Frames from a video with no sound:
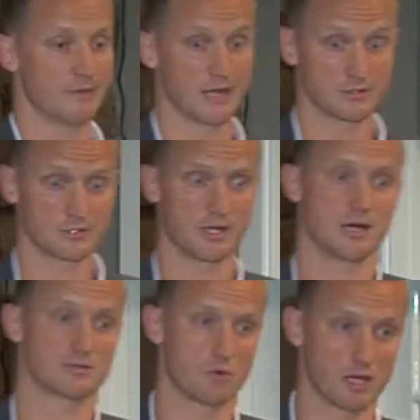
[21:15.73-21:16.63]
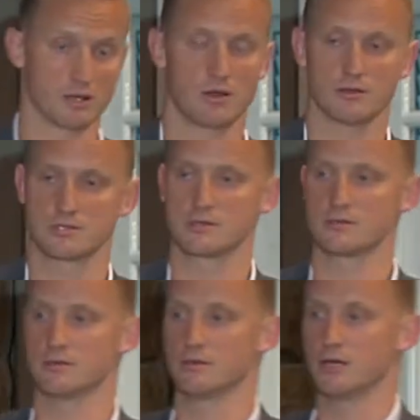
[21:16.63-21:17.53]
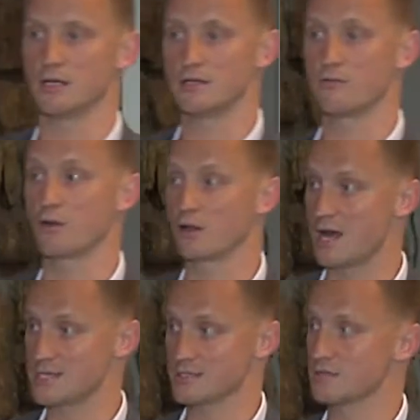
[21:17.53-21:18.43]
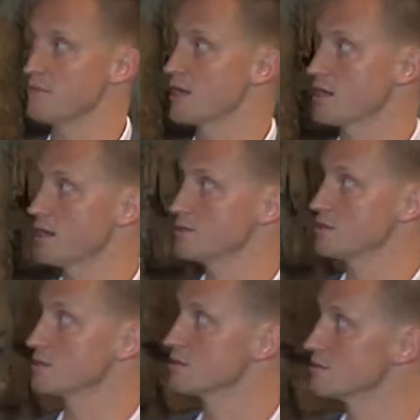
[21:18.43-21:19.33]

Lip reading: exercise, weight loss, different classes of medications,